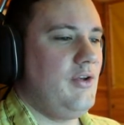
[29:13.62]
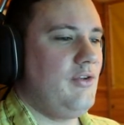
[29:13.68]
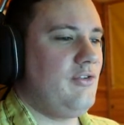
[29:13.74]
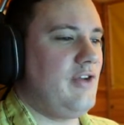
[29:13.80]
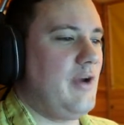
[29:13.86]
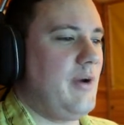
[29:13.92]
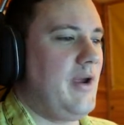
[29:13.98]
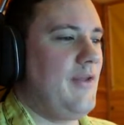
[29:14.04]

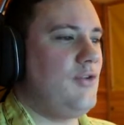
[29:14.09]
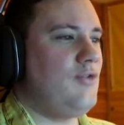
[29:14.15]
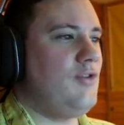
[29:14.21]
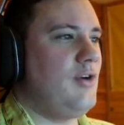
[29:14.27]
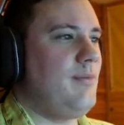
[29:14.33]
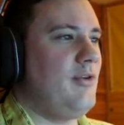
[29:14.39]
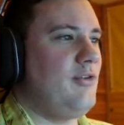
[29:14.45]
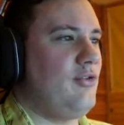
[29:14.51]
So now we got the
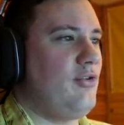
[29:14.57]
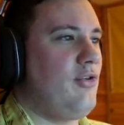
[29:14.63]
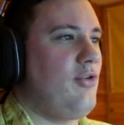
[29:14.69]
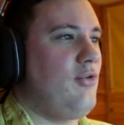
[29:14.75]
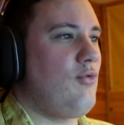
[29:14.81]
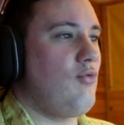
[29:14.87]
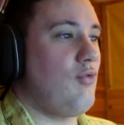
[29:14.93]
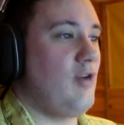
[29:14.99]
Drug Buster
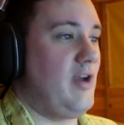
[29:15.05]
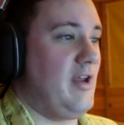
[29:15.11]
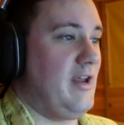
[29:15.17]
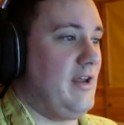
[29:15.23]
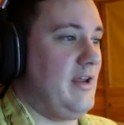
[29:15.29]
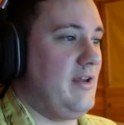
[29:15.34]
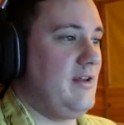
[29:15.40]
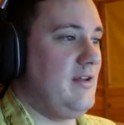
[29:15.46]

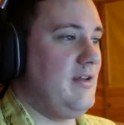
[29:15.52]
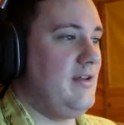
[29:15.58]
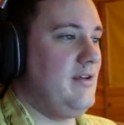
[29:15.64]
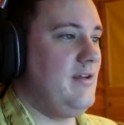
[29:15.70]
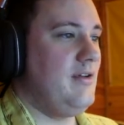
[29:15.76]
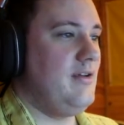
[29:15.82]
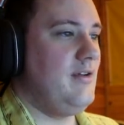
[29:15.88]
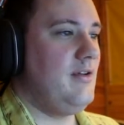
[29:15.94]
3,
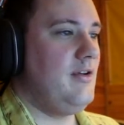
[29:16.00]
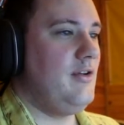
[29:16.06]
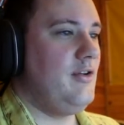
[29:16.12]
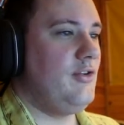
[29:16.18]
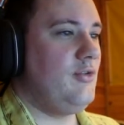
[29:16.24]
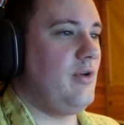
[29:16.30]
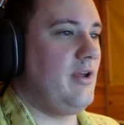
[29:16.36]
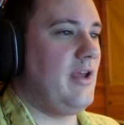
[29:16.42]

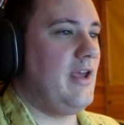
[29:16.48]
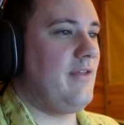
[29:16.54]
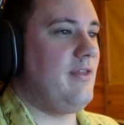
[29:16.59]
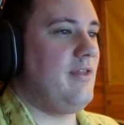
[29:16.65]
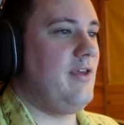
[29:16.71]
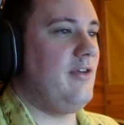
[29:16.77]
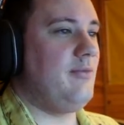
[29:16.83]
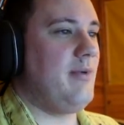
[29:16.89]
so I can
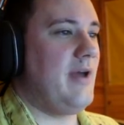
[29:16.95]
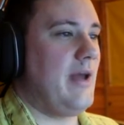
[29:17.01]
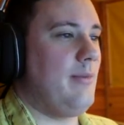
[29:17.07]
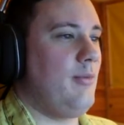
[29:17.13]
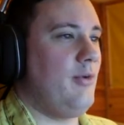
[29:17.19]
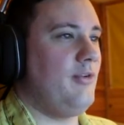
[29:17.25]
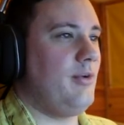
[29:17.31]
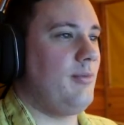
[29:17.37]
get these
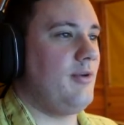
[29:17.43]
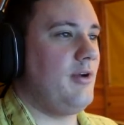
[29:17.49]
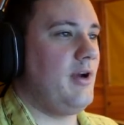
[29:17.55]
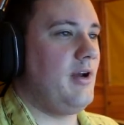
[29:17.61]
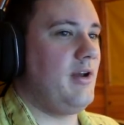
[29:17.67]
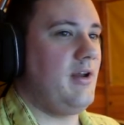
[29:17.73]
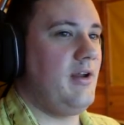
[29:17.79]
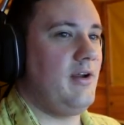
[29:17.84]
bad boys
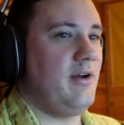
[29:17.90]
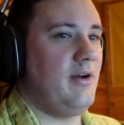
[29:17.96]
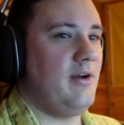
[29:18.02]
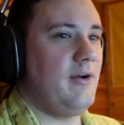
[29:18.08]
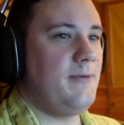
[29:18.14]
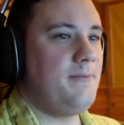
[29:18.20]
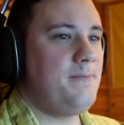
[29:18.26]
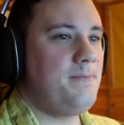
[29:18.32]
upgraded
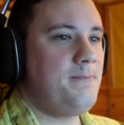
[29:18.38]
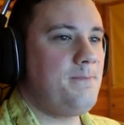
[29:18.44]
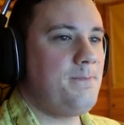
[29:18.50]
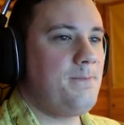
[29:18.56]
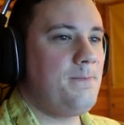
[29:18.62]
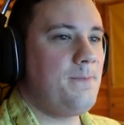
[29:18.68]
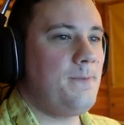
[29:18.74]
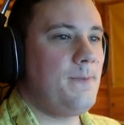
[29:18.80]
here.
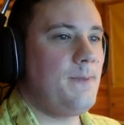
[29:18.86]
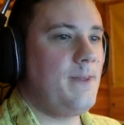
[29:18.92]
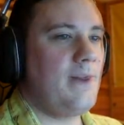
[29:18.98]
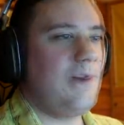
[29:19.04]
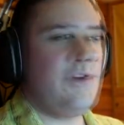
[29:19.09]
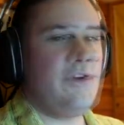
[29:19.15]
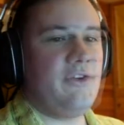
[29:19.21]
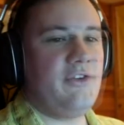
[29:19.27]
So
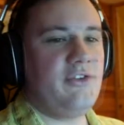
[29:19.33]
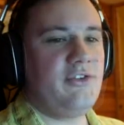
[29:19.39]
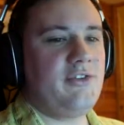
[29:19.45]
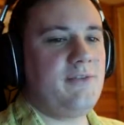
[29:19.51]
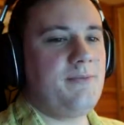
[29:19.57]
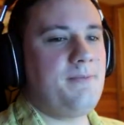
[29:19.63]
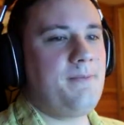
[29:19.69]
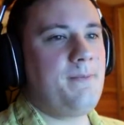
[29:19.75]
now it's
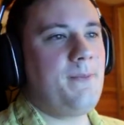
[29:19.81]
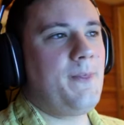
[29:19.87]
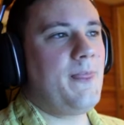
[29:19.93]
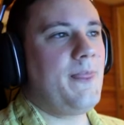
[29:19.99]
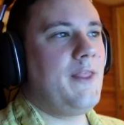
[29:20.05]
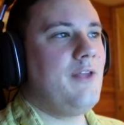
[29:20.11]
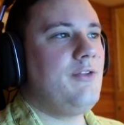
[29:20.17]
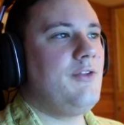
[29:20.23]
just...
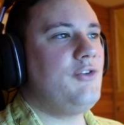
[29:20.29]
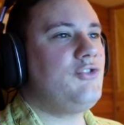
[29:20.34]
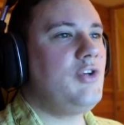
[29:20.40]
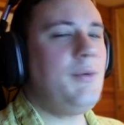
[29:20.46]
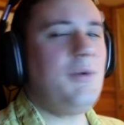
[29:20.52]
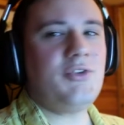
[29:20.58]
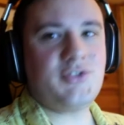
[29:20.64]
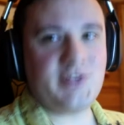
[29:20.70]
There's
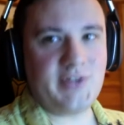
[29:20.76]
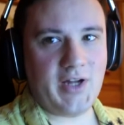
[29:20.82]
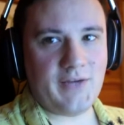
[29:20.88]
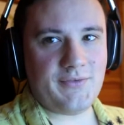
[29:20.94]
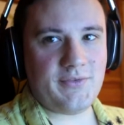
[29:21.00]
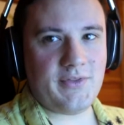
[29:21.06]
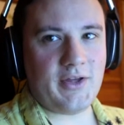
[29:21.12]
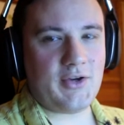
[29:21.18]
so much
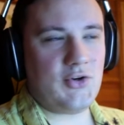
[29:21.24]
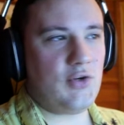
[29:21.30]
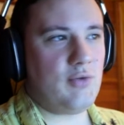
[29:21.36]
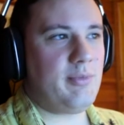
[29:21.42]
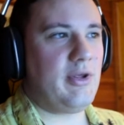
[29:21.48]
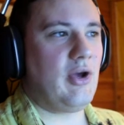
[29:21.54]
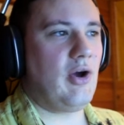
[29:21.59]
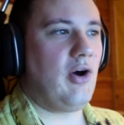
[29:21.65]
stuff that
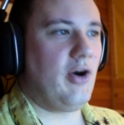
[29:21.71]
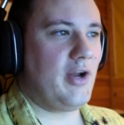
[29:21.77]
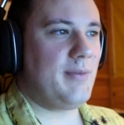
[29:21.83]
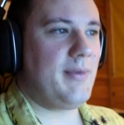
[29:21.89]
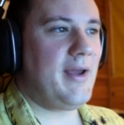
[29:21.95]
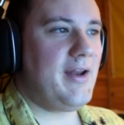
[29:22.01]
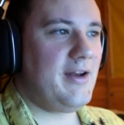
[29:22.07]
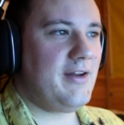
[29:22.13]
could be
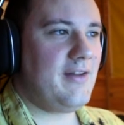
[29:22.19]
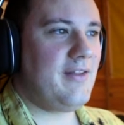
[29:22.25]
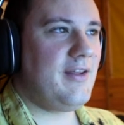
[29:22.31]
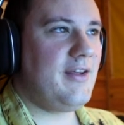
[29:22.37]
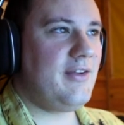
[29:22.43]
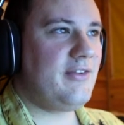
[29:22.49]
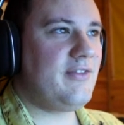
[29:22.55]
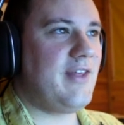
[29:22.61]
automated in
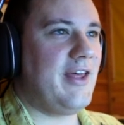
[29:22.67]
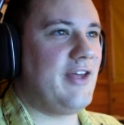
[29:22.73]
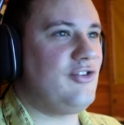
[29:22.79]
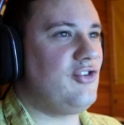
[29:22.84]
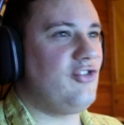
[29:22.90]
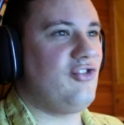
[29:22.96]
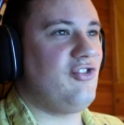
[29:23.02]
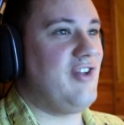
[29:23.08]
this that
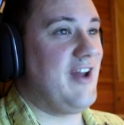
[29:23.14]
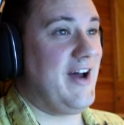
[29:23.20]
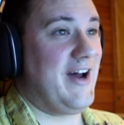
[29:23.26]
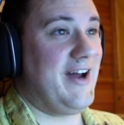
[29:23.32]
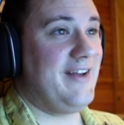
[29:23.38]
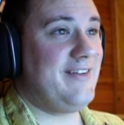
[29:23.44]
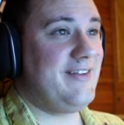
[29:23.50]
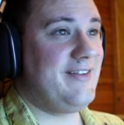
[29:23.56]
it's just
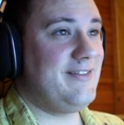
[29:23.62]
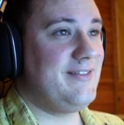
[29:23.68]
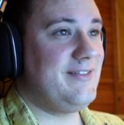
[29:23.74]
not.